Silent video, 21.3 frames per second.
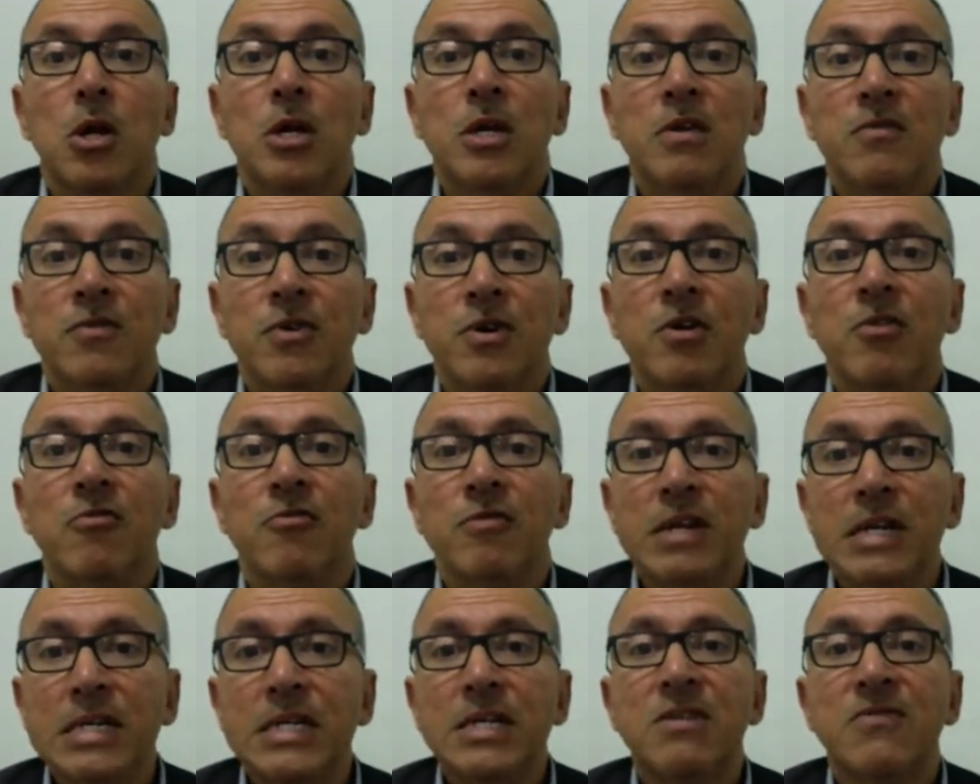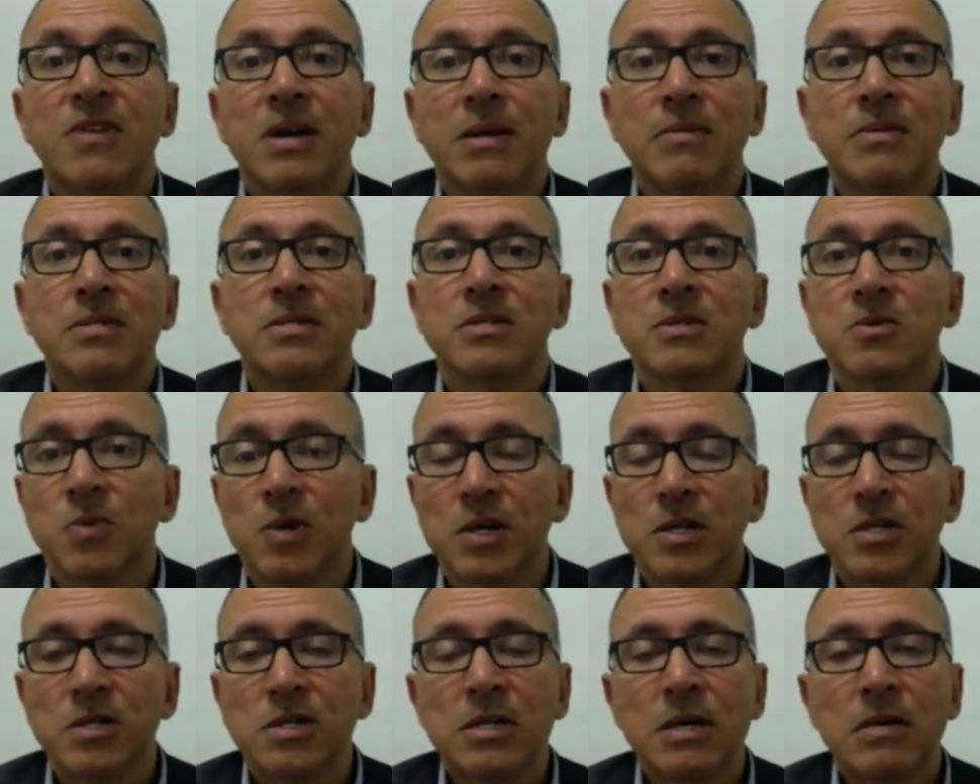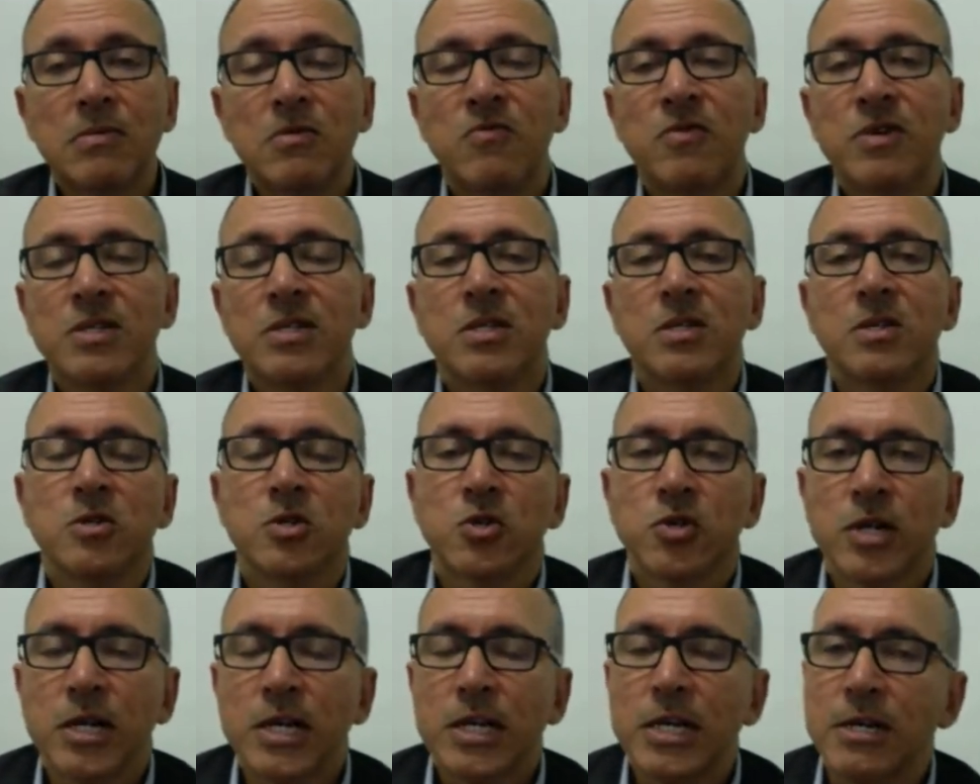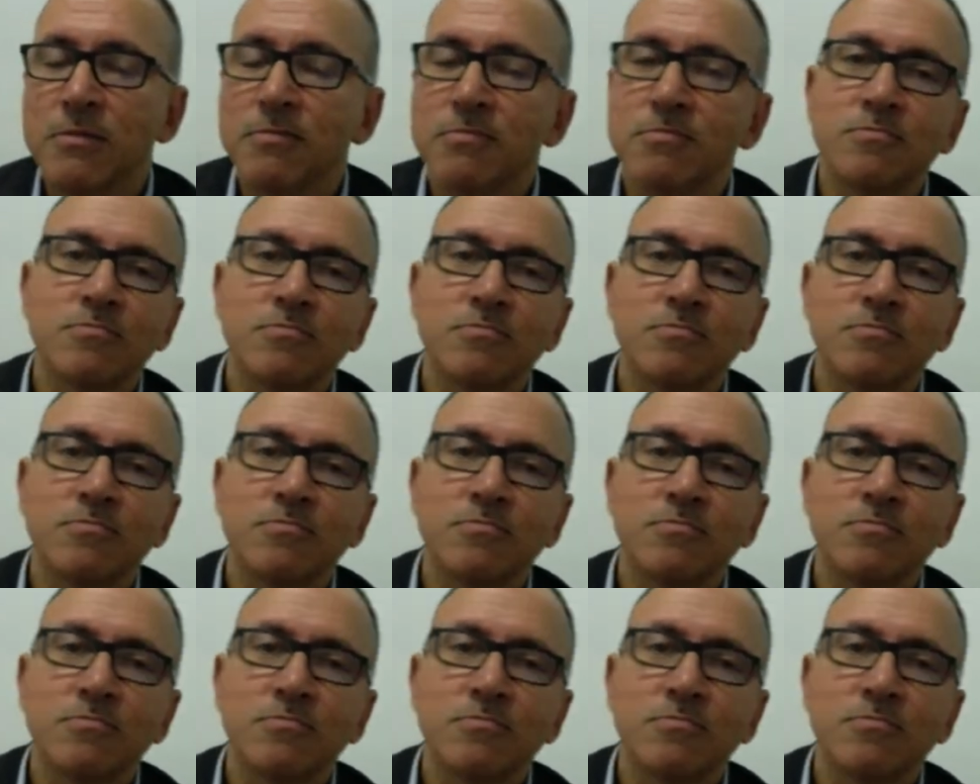If you're a retail pharmacist, why don't you come to Western Australia?